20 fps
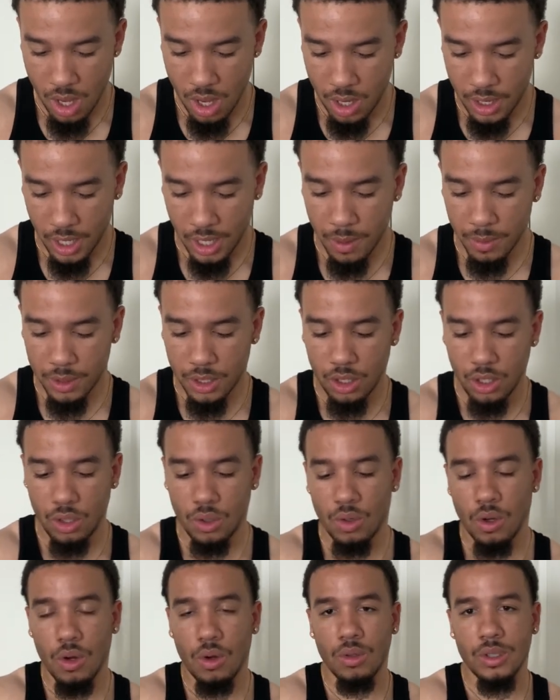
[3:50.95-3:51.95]
They come with their
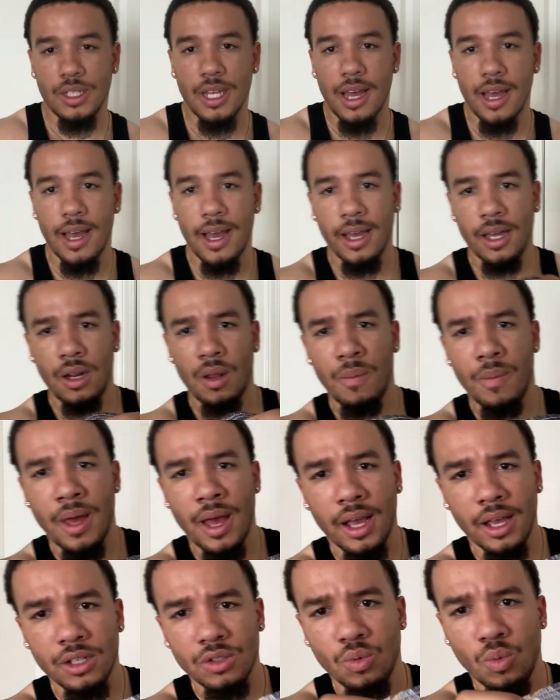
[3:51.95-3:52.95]
little own tag in the back as